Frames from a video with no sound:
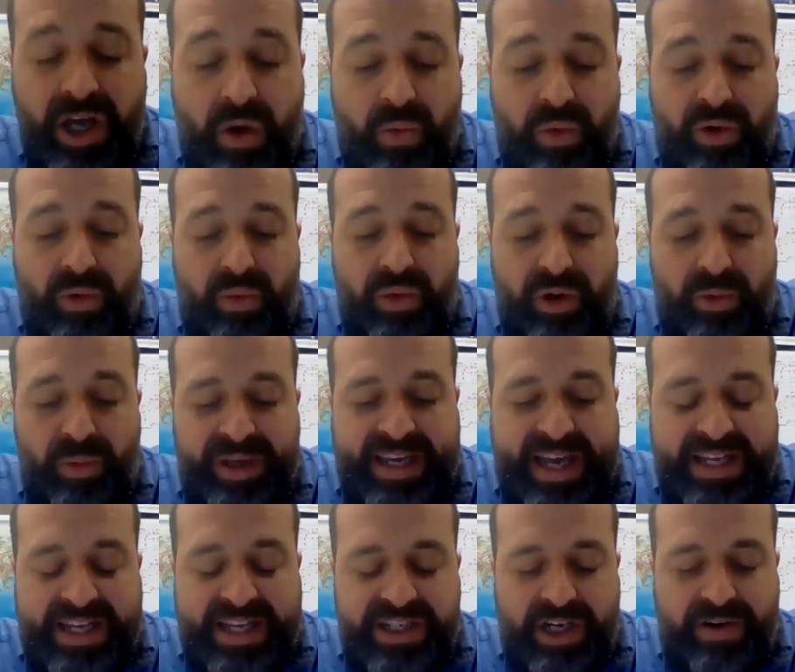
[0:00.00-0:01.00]
We'll be
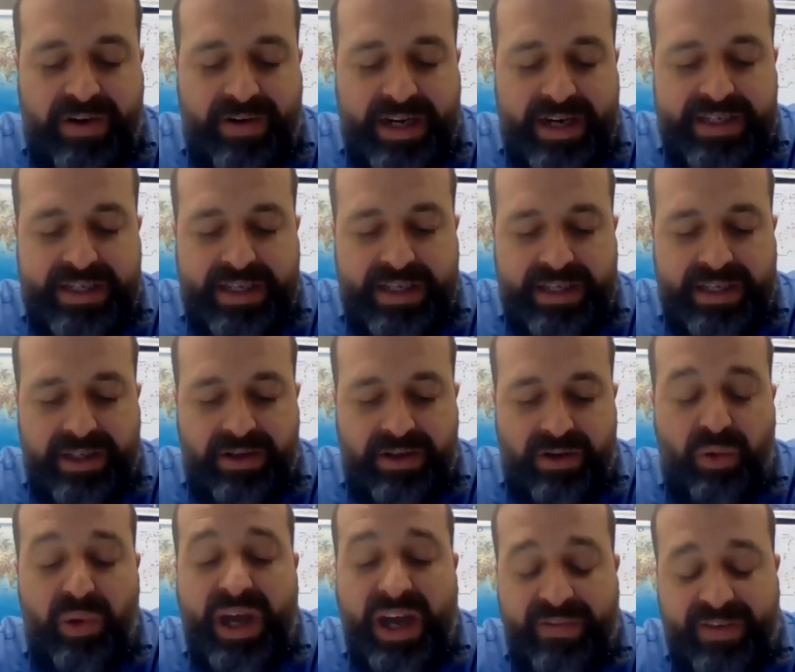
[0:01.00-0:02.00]
categorizing,
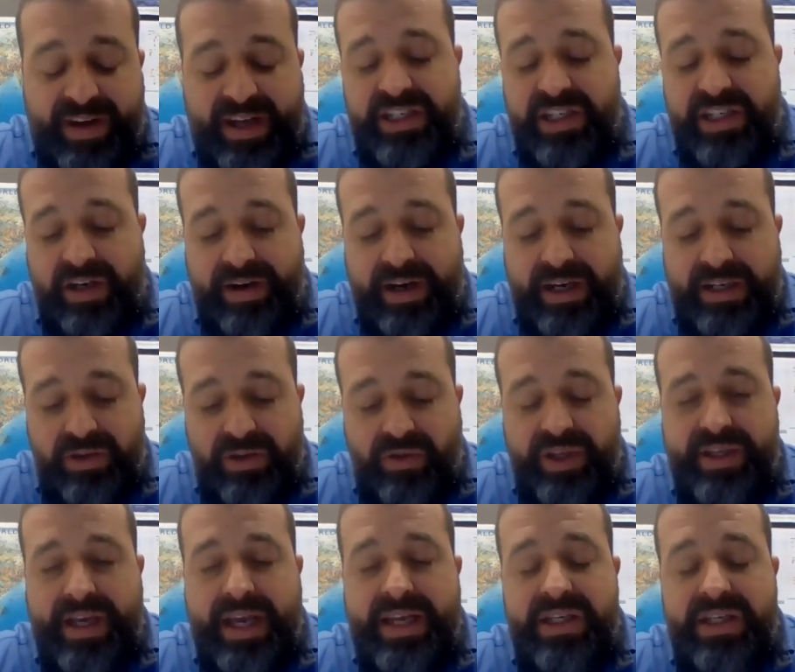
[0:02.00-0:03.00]
or we have categorized all
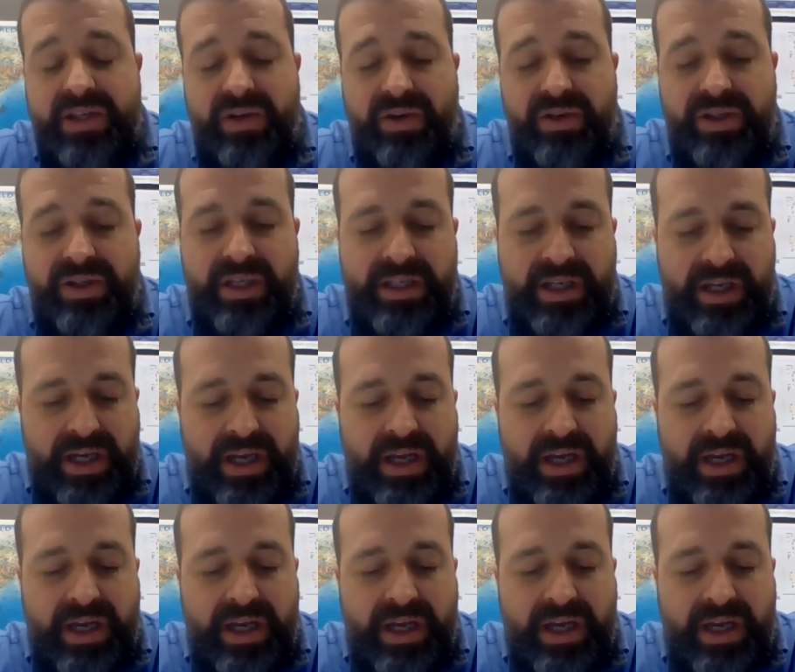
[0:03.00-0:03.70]
the data sources,